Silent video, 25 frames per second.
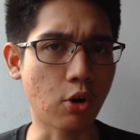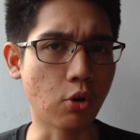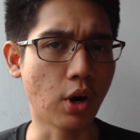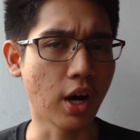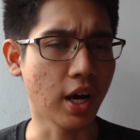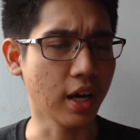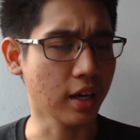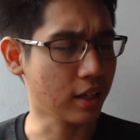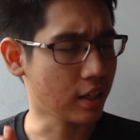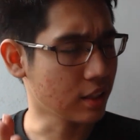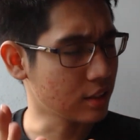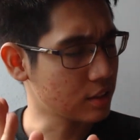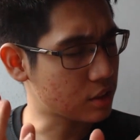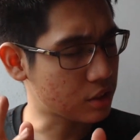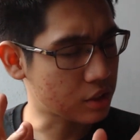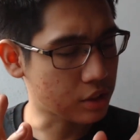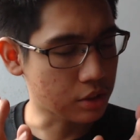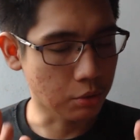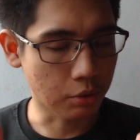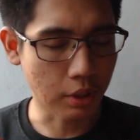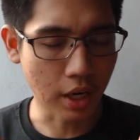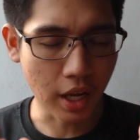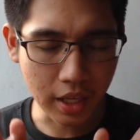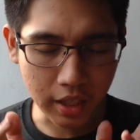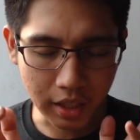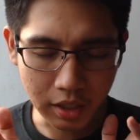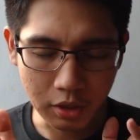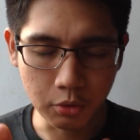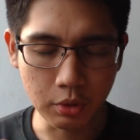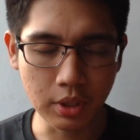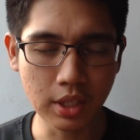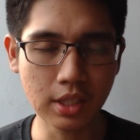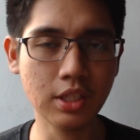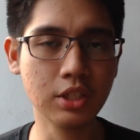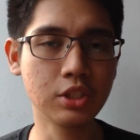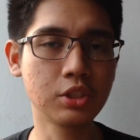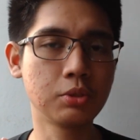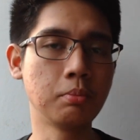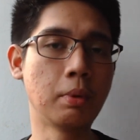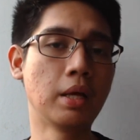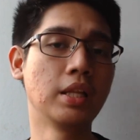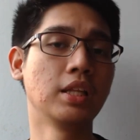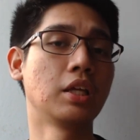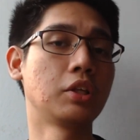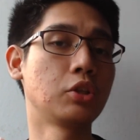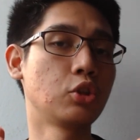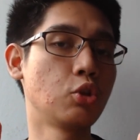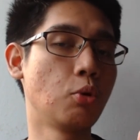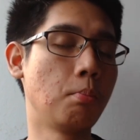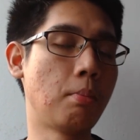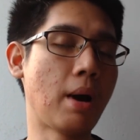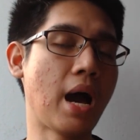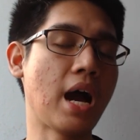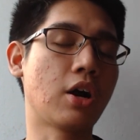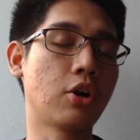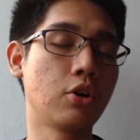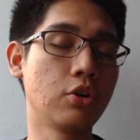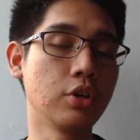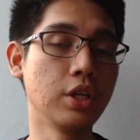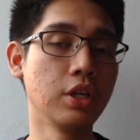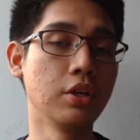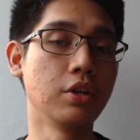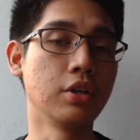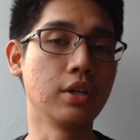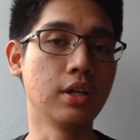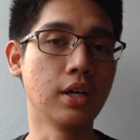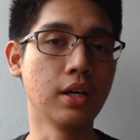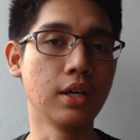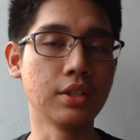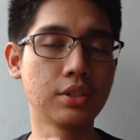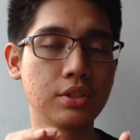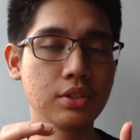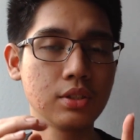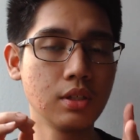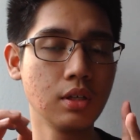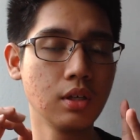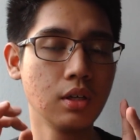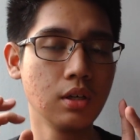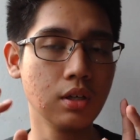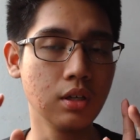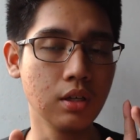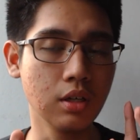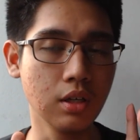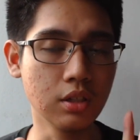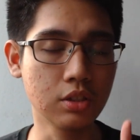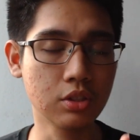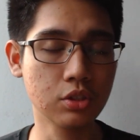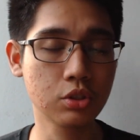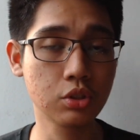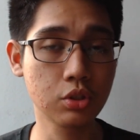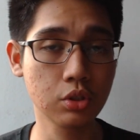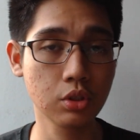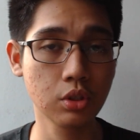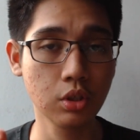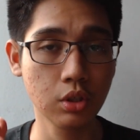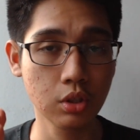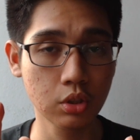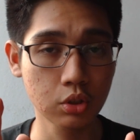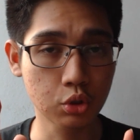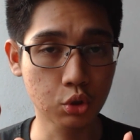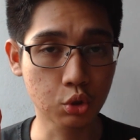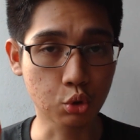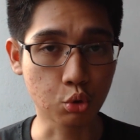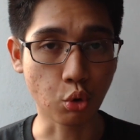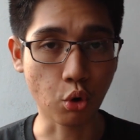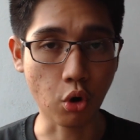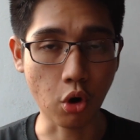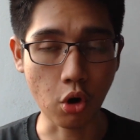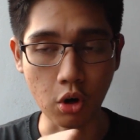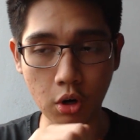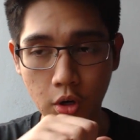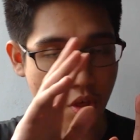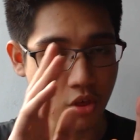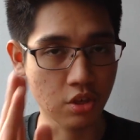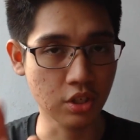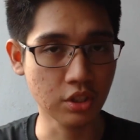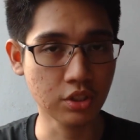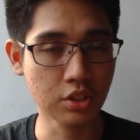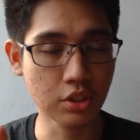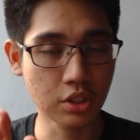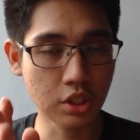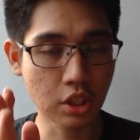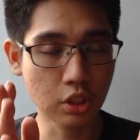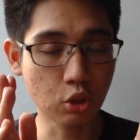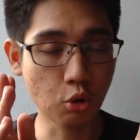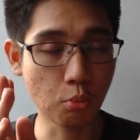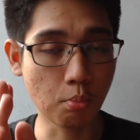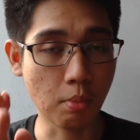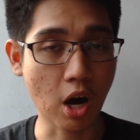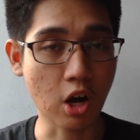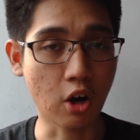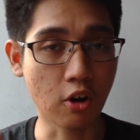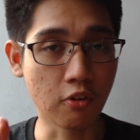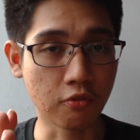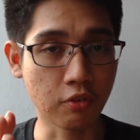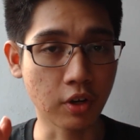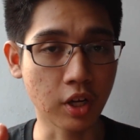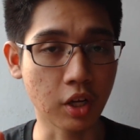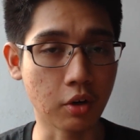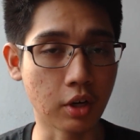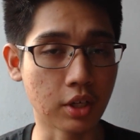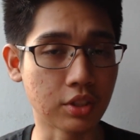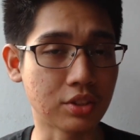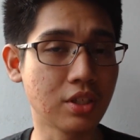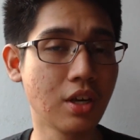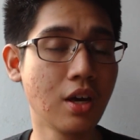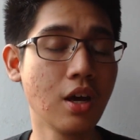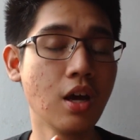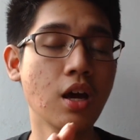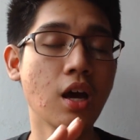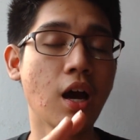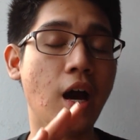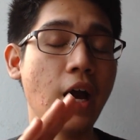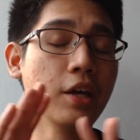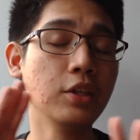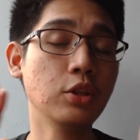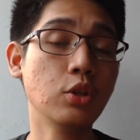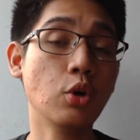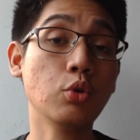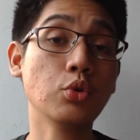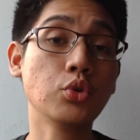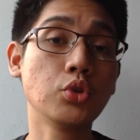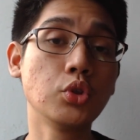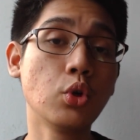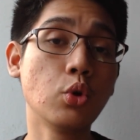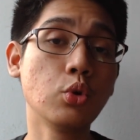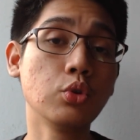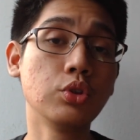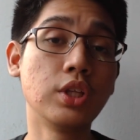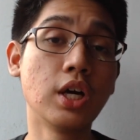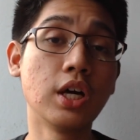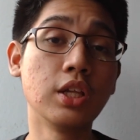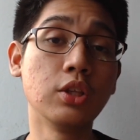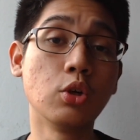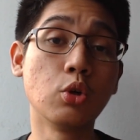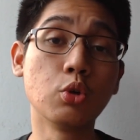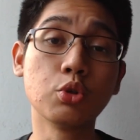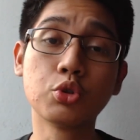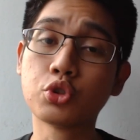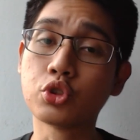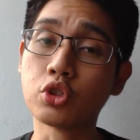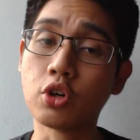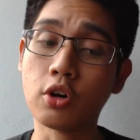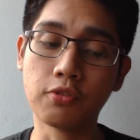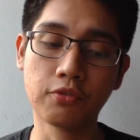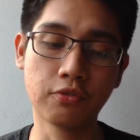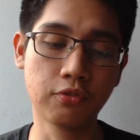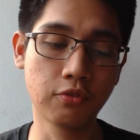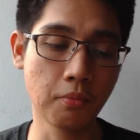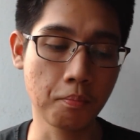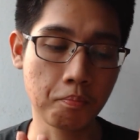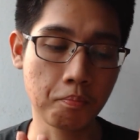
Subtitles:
I can really smell the tobacco here, guys. It's strong. This is a tobacco fragrance. I don't know the notes of